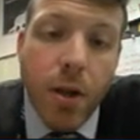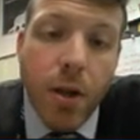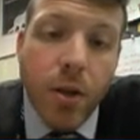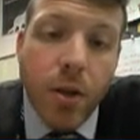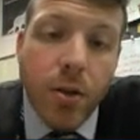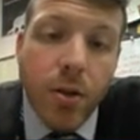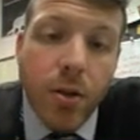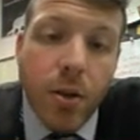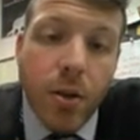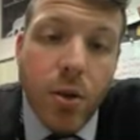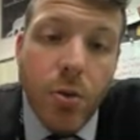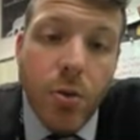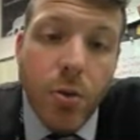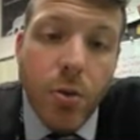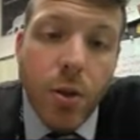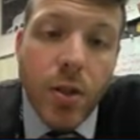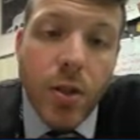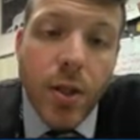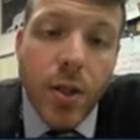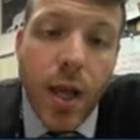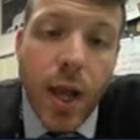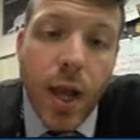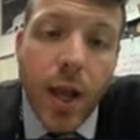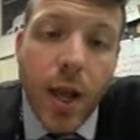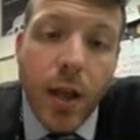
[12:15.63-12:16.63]
So you would
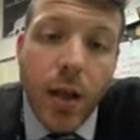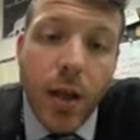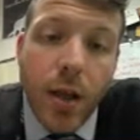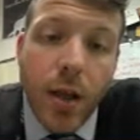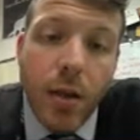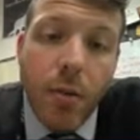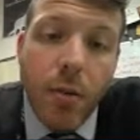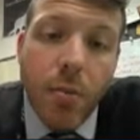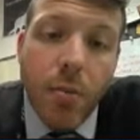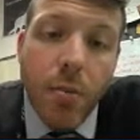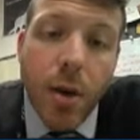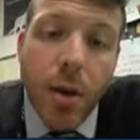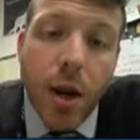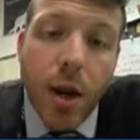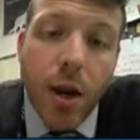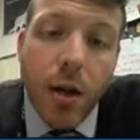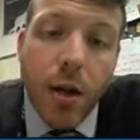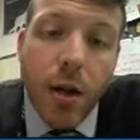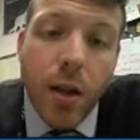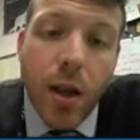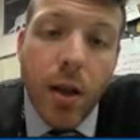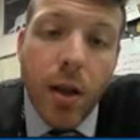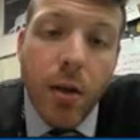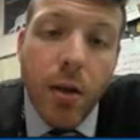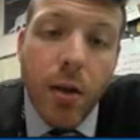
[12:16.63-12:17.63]
say
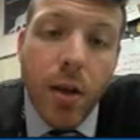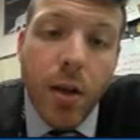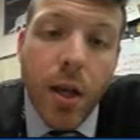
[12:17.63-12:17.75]
parallel.